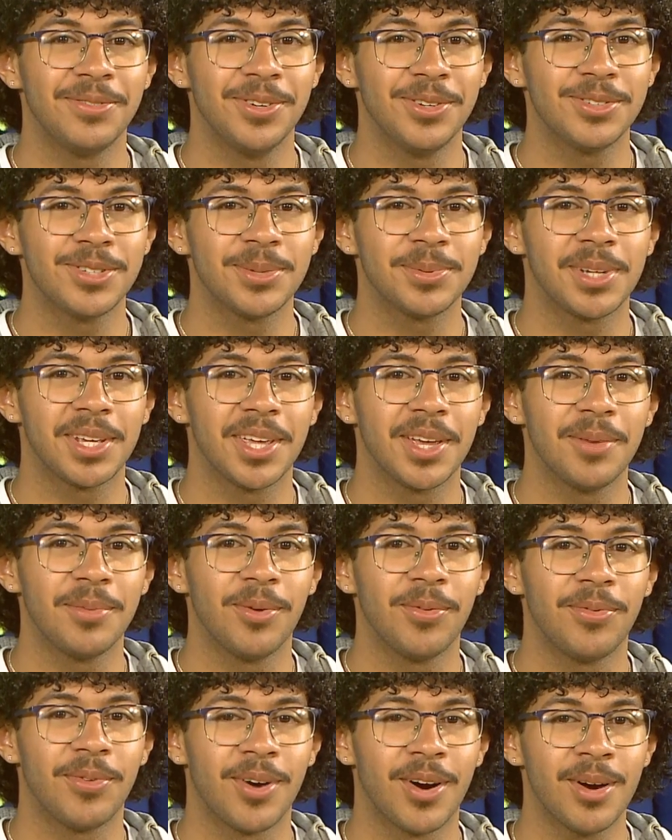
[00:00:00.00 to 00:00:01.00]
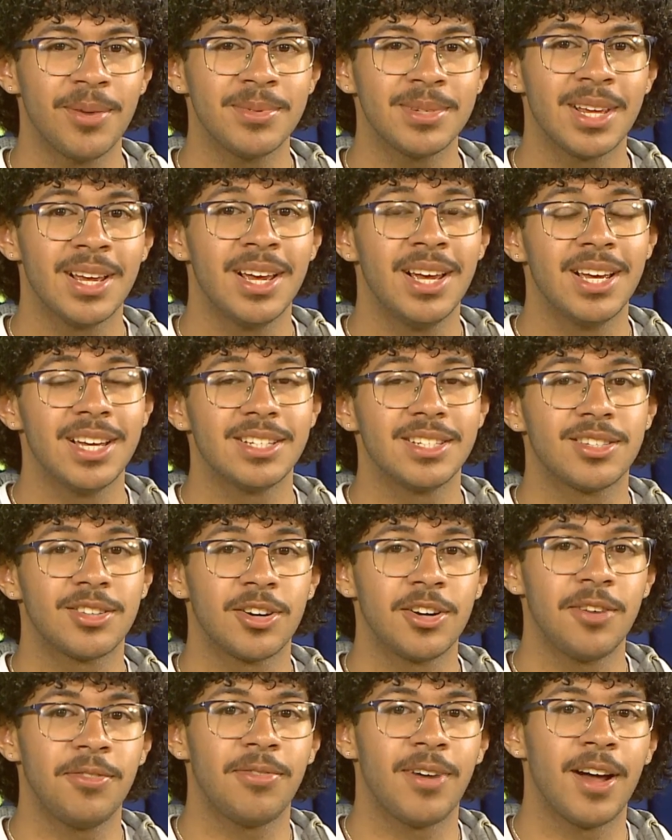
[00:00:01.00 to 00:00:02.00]
trip to Kimball Farms. It's
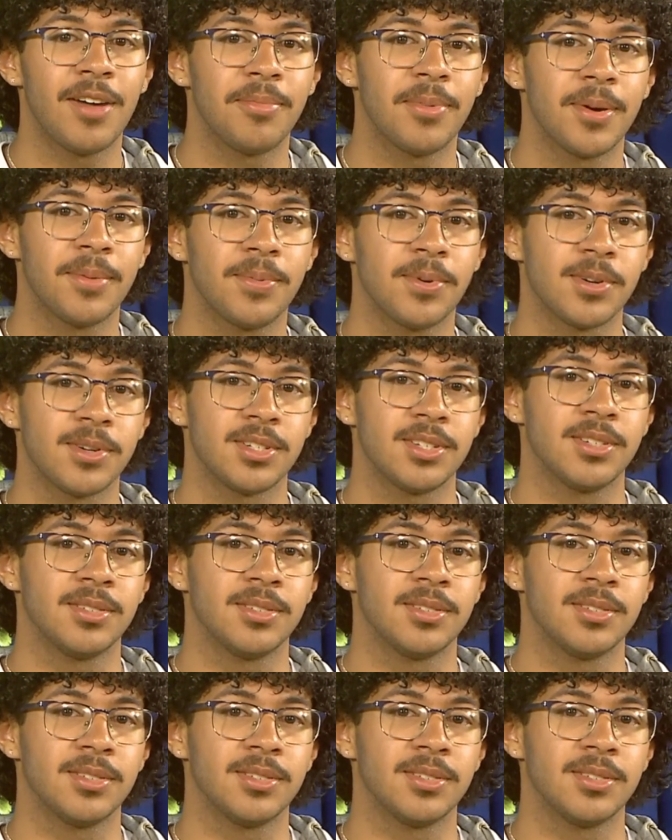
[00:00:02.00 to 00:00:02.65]
35 per person.